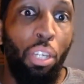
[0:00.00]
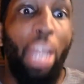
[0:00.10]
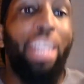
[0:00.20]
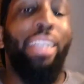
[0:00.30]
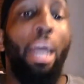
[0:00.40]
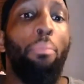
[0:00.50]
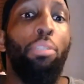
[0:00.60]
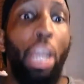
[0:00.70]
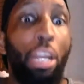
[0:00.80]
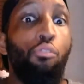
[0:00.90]
any damage,
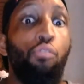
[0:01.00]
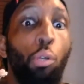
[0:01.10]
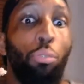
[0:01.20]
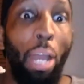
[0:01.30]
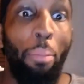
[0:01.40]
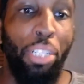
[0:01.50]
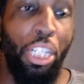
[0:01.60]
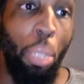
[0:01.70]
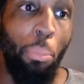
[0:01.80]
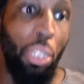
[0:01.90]
any real damage in the
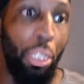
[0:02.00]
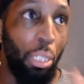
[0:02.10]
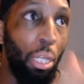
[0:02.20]
Champions League.